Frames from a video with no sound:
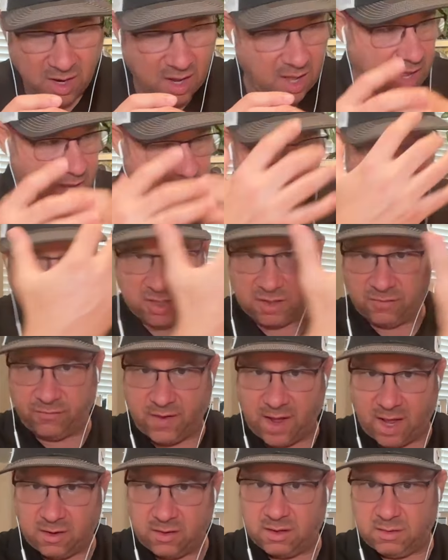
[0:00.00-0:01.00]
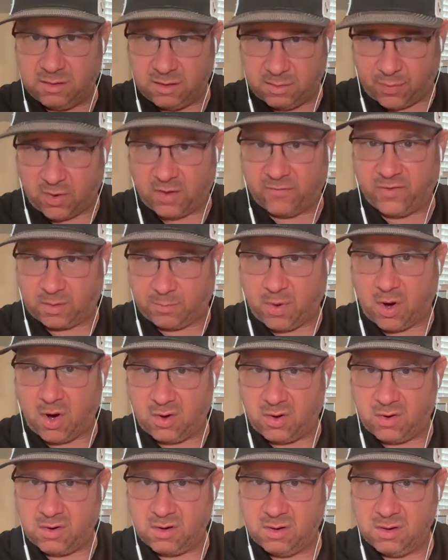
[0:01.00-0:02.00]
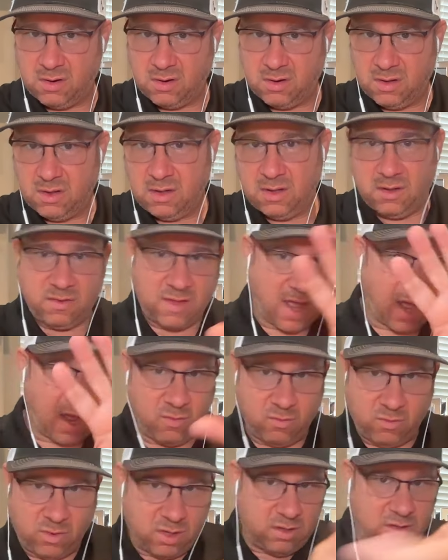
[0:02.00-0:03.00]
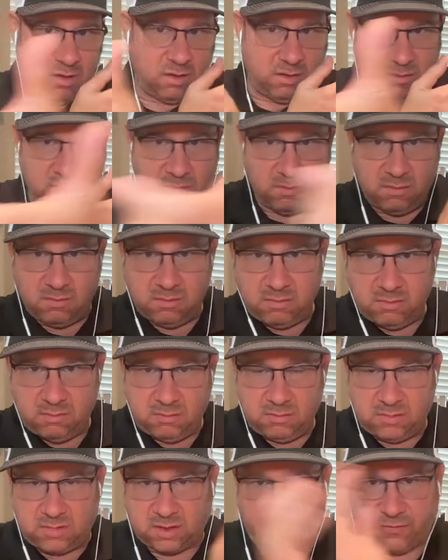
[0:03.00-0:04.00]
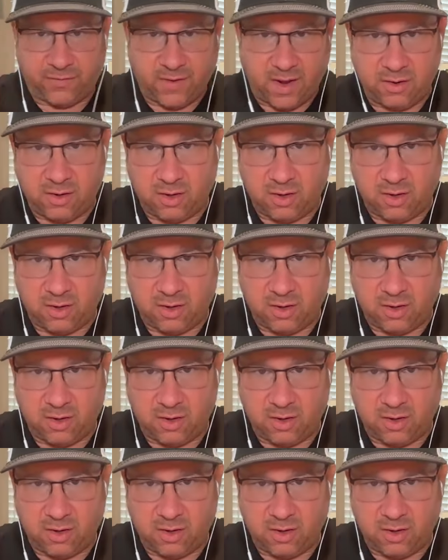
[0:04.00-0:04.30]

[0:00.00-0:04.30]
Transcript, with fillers: and then she found the perfect partner that would defend